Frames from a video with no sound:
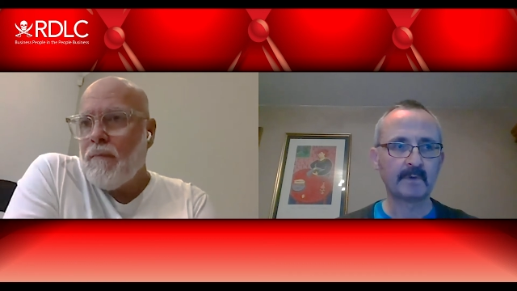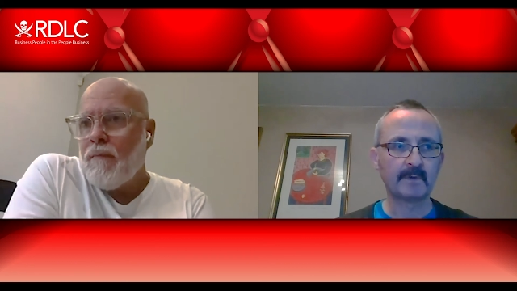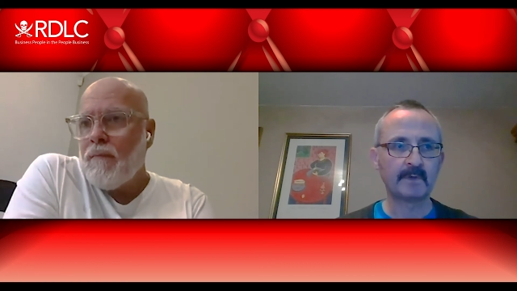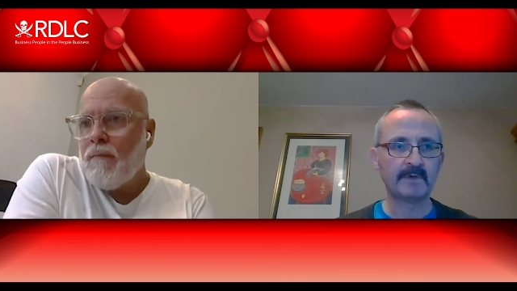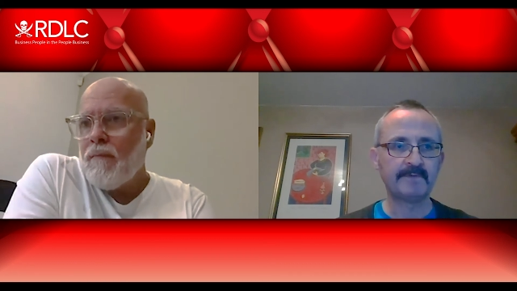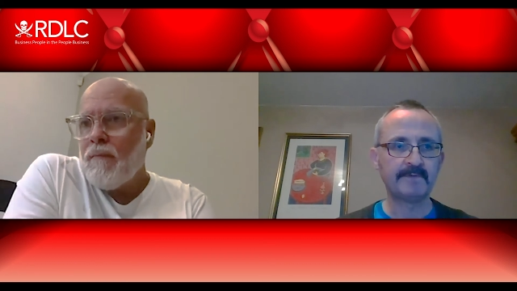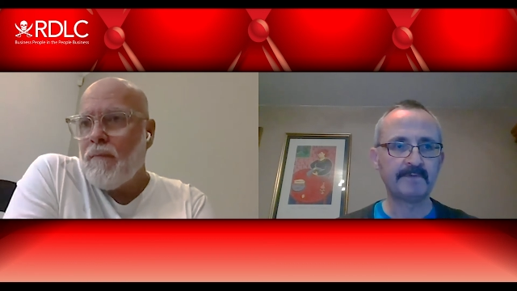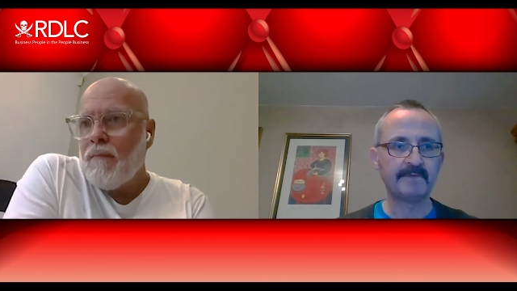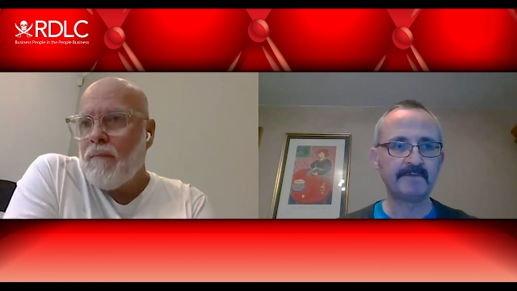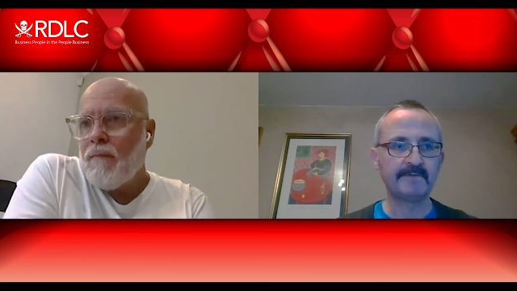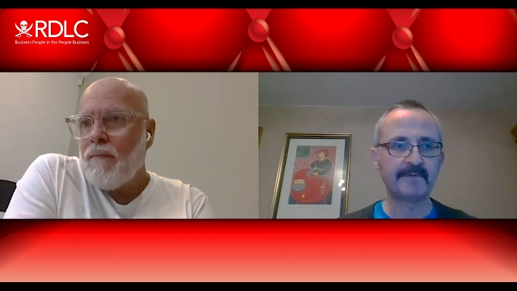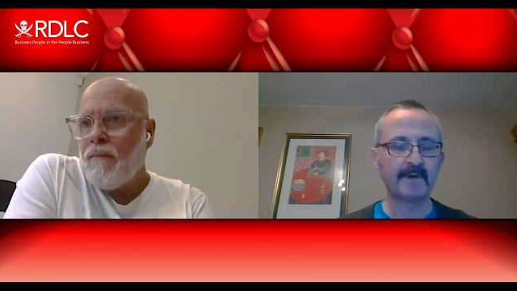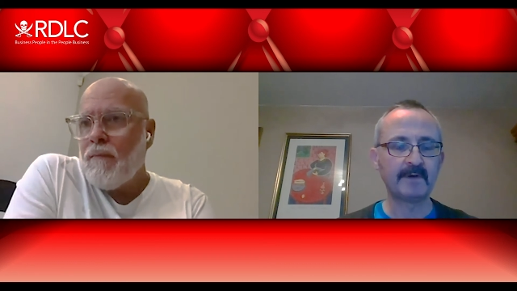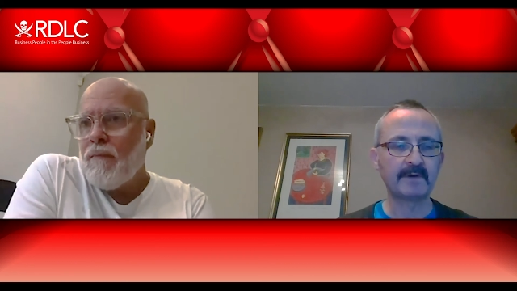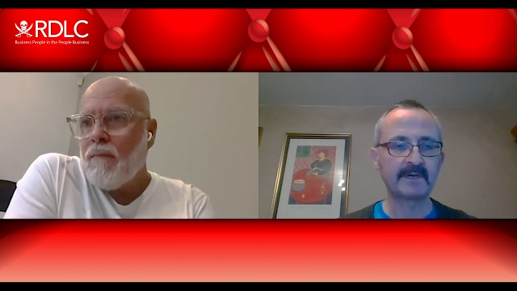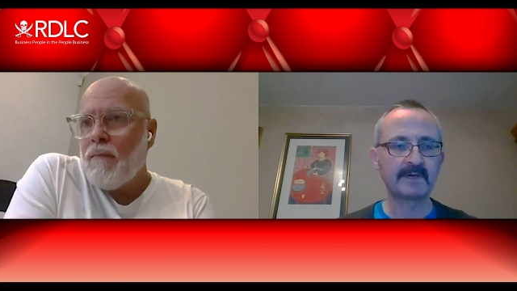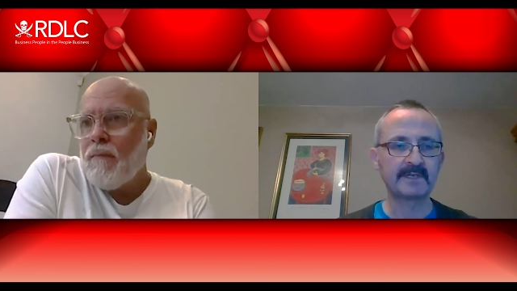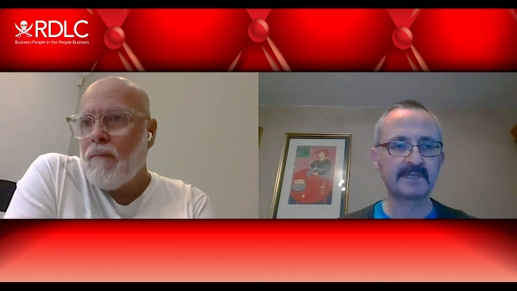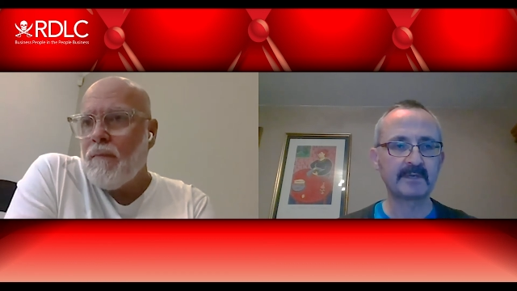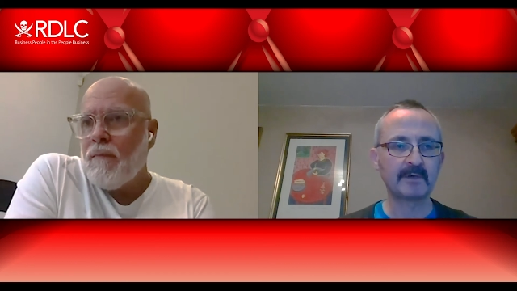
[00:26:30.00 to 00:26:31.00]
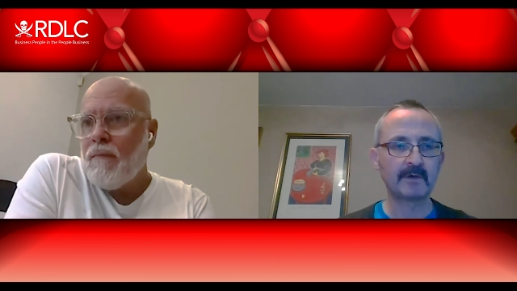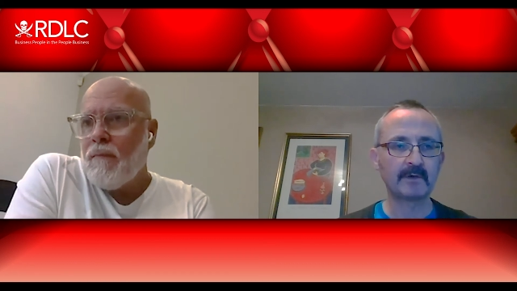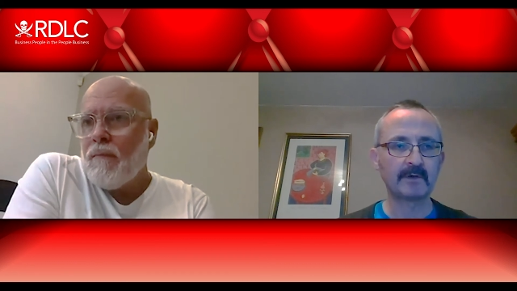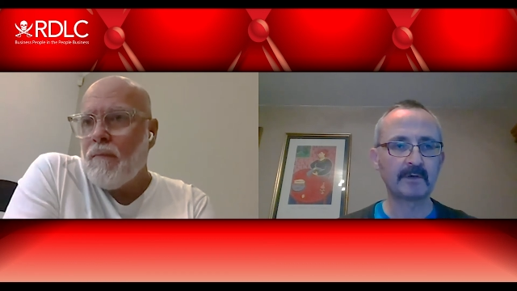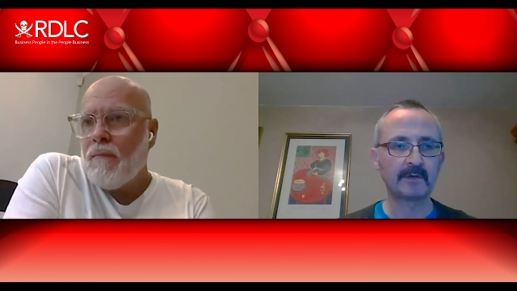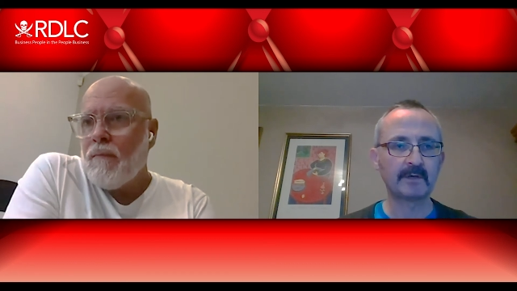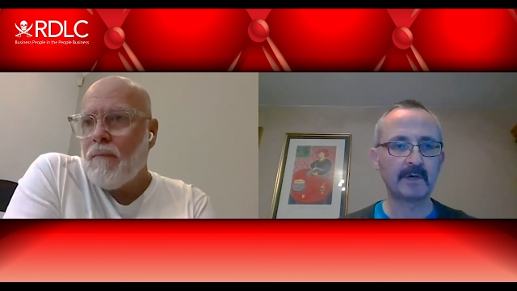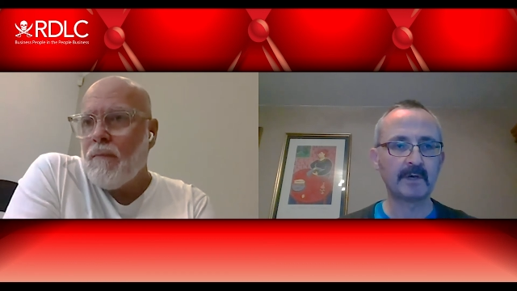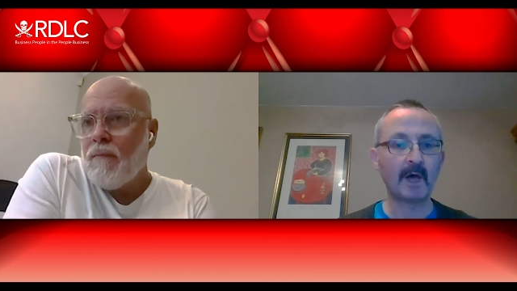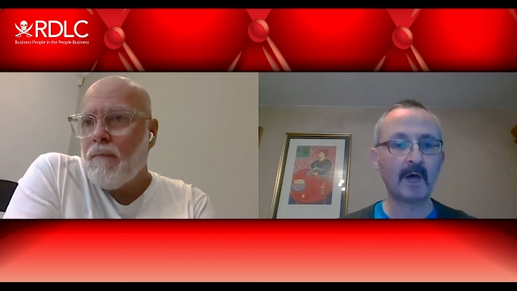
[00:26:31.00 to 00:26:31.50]
Speaker 1: if you focus
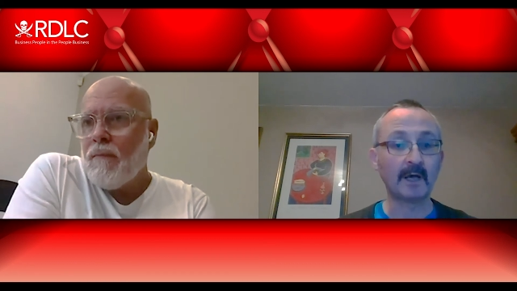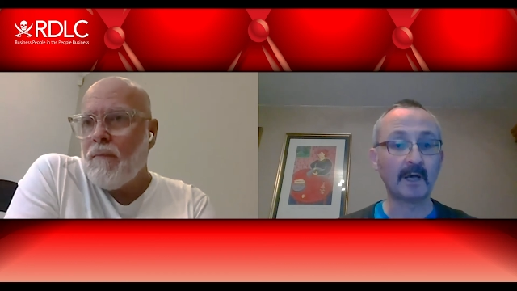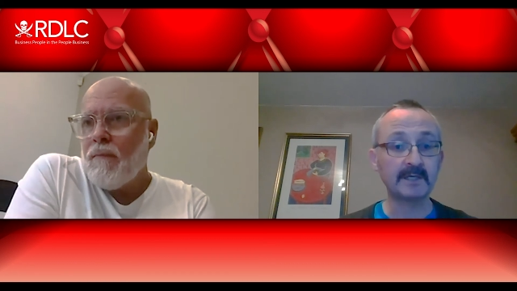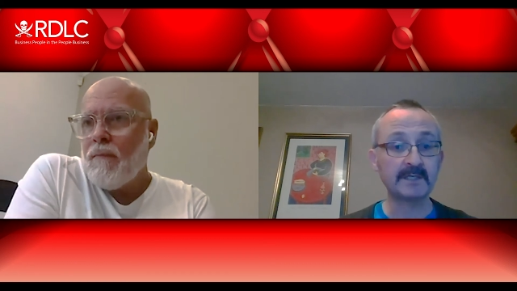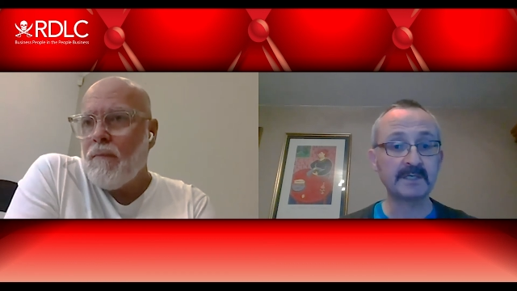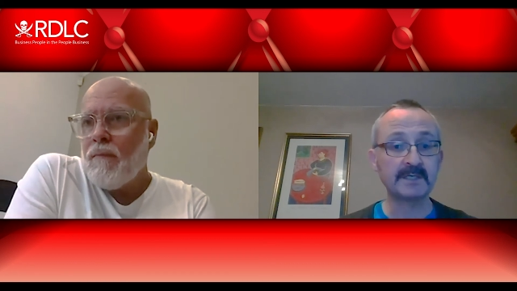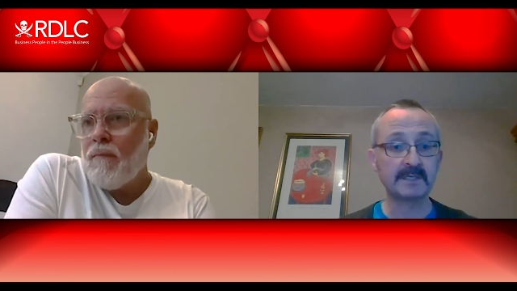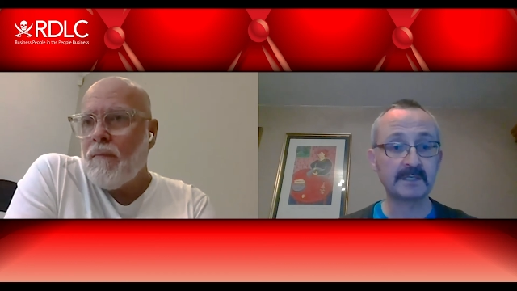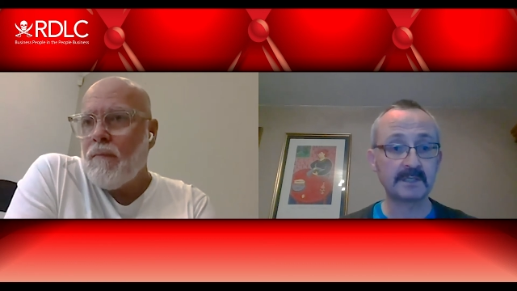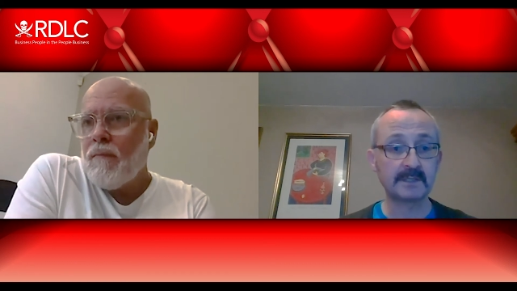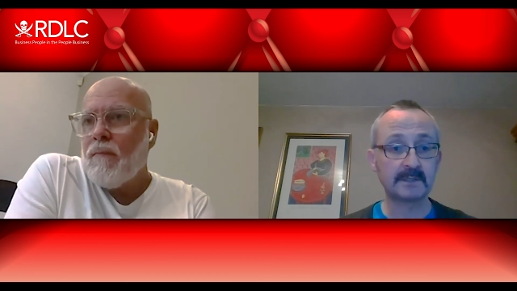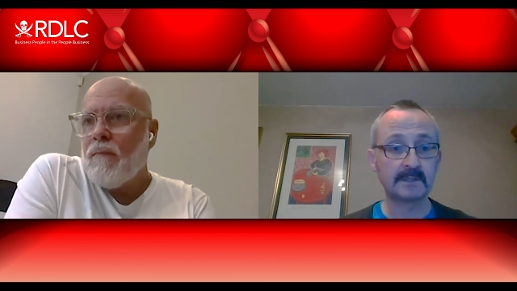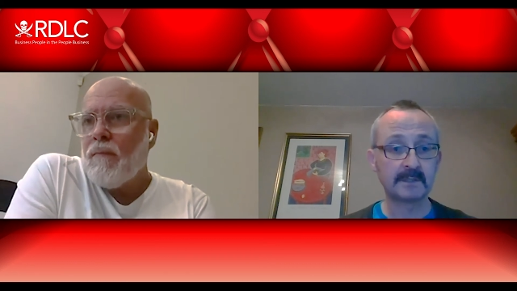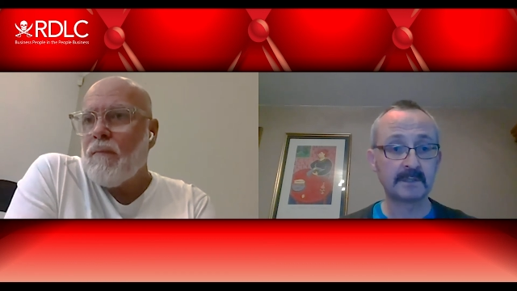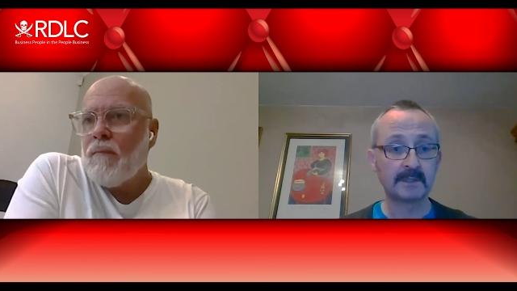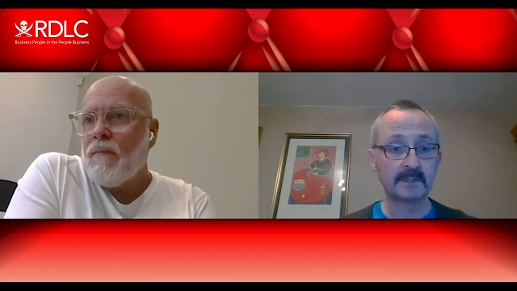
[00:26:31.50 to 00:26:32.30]
on us,